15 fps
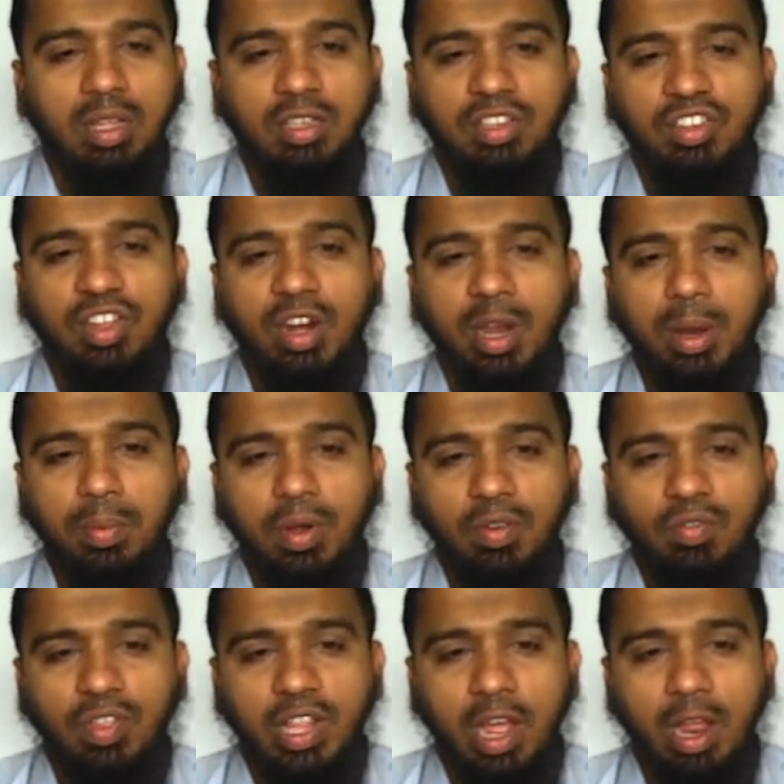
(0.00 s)
script,
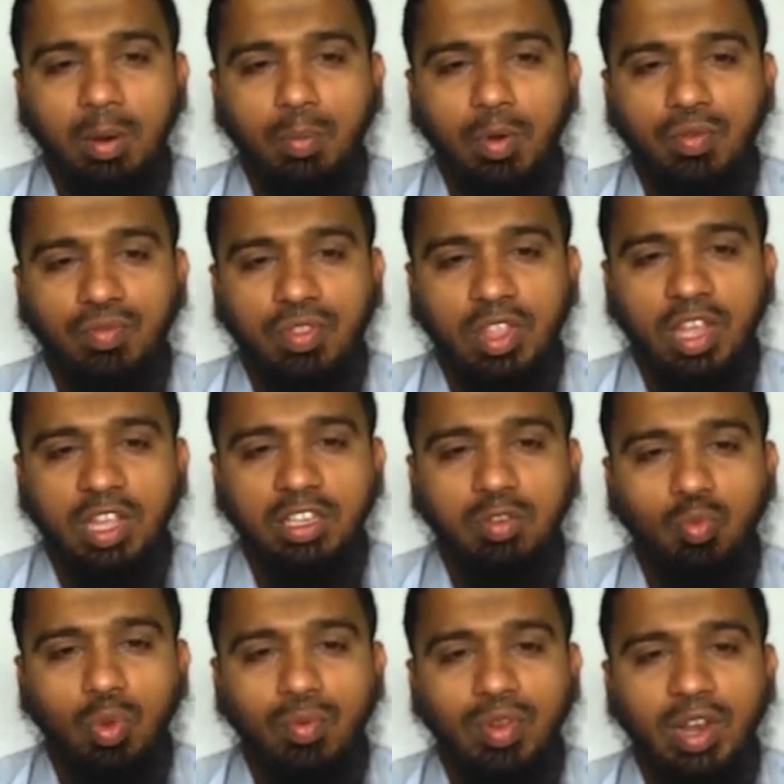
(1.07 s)
with the help of this
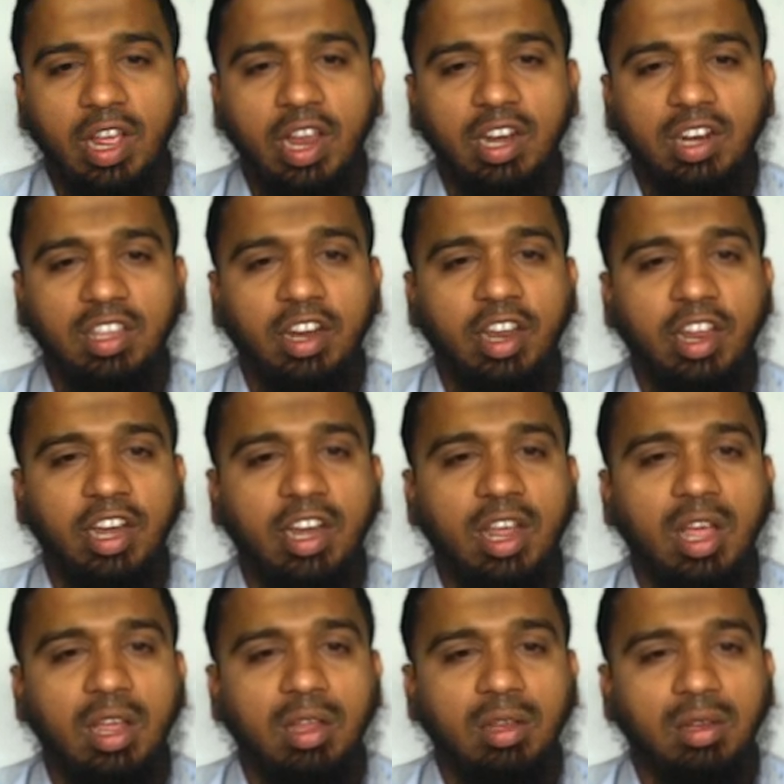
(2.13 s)
we will get the
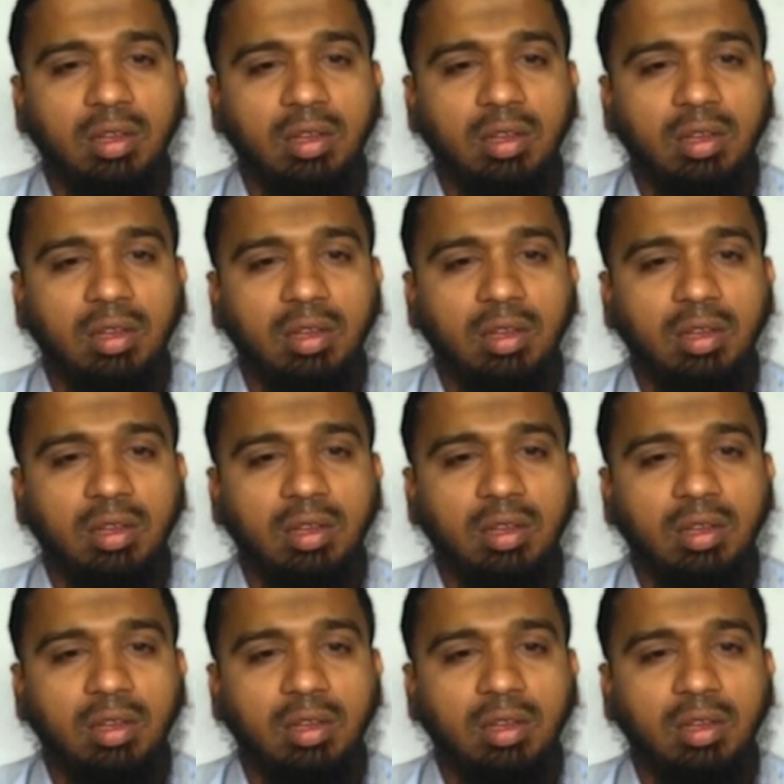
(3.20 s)
data